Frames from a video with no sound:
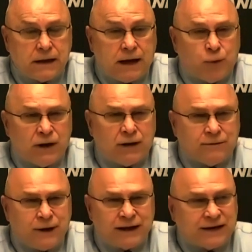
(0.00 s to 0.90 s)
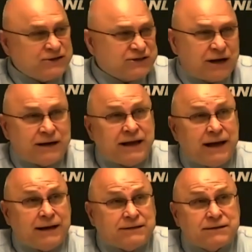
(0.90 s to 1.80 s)
I will. I got just got to
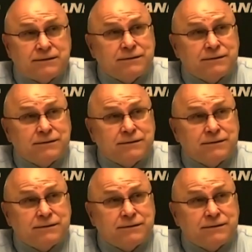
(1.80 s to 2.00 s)
get it